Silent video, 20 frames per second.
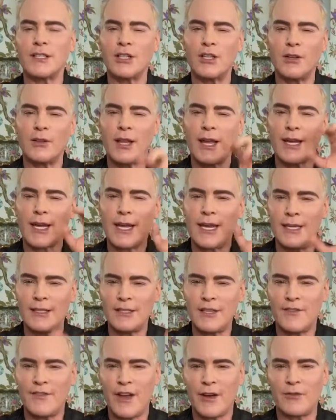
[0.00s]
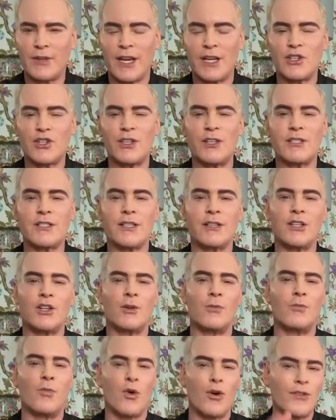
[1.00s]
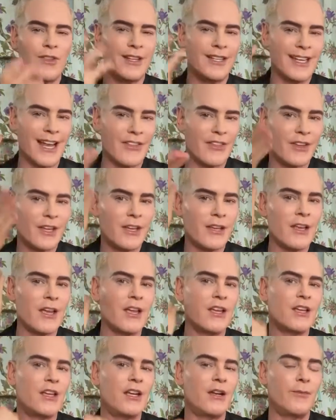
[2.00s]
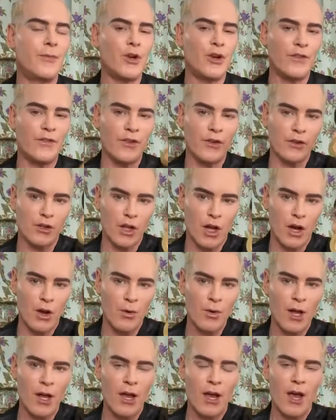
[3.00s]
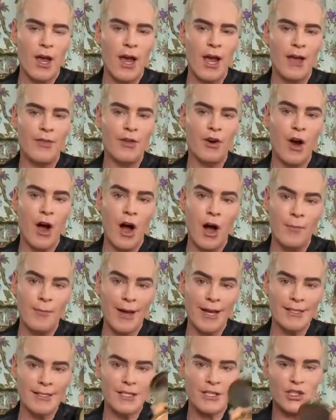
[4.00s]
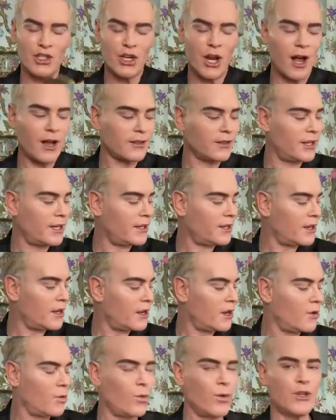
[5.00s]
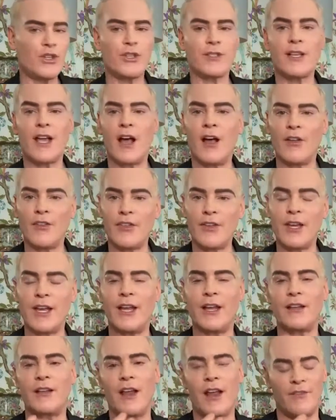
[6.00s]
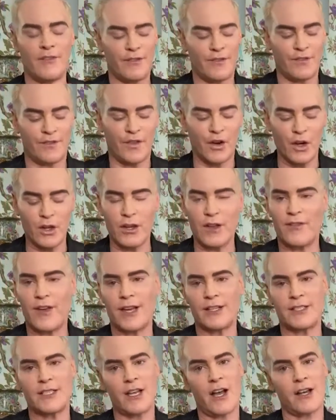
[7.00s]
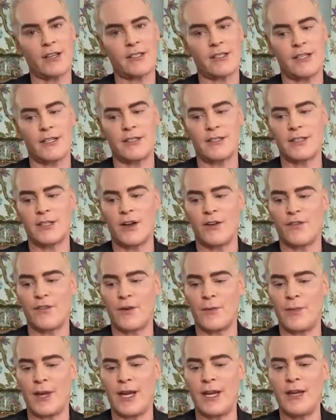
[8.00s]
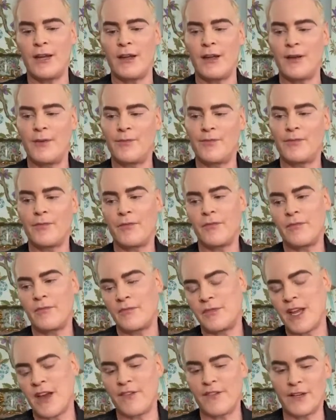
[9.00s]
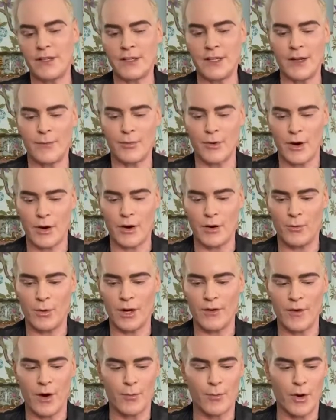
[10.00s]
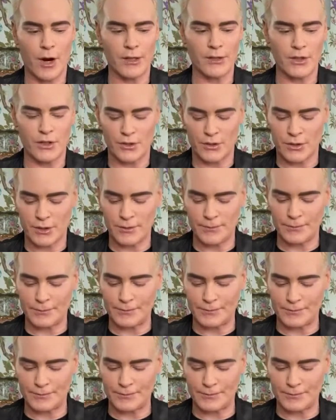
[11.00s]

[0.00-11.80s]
a little hint of foundation. It's a little more than nothing. Get a beautiful glow. And they're all based in chocolate, which is healthy and full of antioxidants. So for me, definitely one of our bronzers.